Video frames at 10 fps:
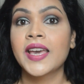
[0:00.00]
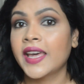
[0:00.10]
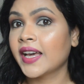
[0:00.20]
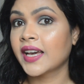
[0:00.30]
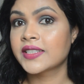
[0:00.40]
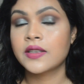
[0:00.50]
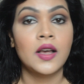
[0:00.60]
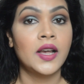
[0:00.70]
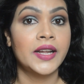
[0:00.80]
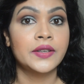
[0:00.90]
Hey guys,
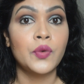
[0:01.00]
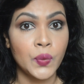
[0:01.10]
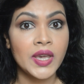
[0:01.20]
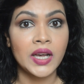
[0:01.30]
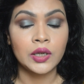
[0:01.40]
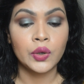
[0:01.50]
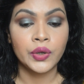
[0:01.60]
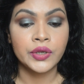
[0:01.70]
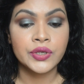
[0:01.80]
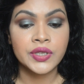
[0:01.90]
and we are
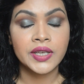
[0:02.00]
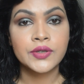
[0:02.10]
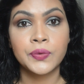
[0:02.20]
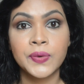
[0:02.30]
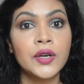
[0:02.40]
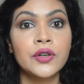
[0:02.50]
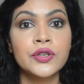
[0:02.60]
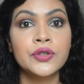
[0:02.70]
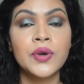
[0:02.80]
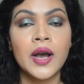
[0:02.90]
glowing today. So we're
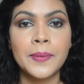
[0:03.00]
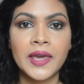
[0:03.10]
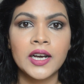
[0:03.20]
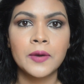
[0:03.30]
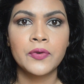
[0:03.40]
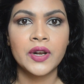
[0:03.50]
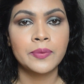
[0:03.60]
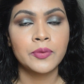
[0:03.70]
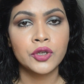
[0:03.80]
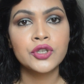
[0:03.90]
gonna do a makeup where
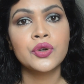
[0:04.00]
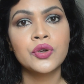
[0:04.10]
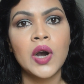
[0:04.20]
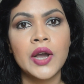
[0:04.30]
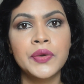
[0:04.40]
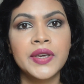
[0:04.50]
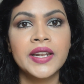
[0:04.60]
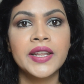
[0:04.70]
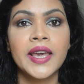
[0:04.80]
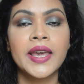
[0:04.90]
I'm gonna show you how you
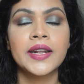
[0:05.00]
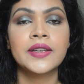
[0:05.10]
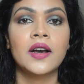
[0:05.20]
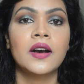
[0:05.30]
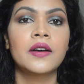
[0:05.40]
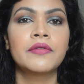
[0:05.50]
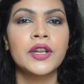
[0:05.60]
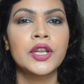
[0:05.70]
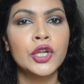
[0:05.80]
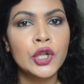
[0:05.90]
can get a
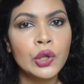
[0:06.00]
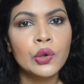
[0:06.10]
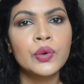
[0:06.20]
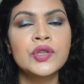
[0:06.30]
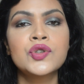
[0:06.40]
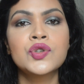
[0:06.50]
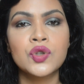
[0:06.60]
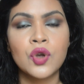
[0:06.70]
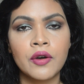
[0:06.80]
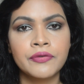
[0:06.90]
very glowy,
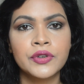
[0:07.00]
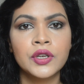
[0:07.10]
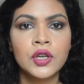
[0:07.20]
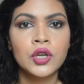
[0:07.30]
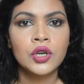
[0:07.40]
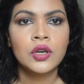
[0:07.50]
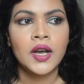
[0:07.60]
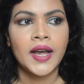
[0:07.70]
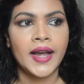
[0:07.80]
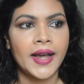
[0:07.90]
soft
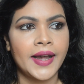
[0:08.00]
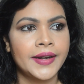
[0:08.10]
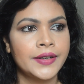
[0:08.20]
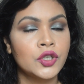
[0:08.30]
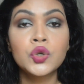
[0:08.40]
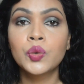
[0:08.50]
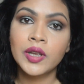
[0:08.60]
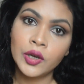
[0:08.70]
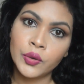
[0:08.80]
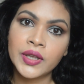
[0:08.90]
and
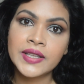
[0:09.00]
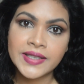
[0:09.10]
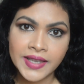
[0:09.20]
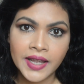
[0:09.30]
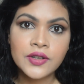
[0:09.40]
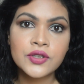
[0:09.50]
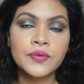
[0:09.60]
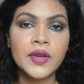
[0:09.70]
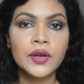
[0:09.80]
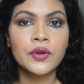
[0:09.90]
dewy looking skin. So
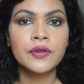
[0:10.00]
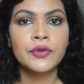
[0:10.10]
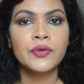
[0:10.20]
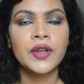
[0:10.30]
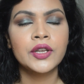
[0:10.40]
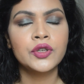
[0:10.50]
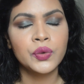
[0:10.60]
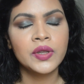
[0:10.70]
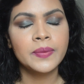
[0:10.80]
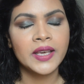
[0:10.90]
we are going for very
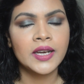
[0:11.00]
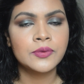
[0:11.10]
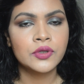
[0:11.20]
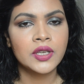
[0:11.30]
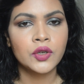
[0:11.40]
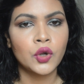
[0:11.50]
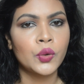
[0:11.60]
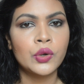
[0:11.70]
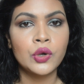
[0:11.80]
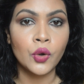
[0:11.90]
dewy makeup today.
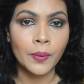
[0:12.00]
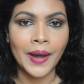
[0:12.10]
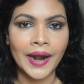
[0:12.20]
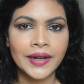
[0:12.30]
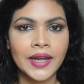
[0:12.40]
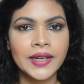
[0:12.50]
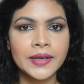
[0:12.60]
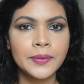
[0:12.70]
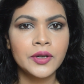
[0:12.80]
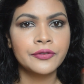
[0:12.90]
No matte, a
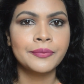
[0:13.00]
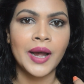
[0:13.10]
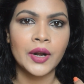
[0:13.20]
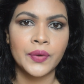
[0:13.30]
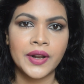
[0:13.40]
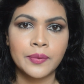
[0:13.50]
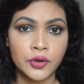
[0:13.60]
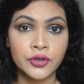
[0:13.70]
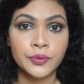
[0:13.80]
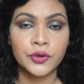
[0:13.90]
little bit of matte where I'm
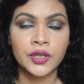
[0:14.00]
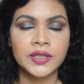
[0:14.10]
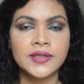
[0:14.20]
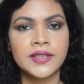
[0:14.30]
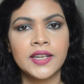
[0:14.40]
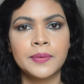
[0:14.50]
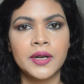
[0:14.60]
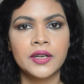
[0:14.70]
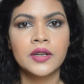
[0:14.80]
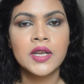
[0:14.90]
going to put a concealer, but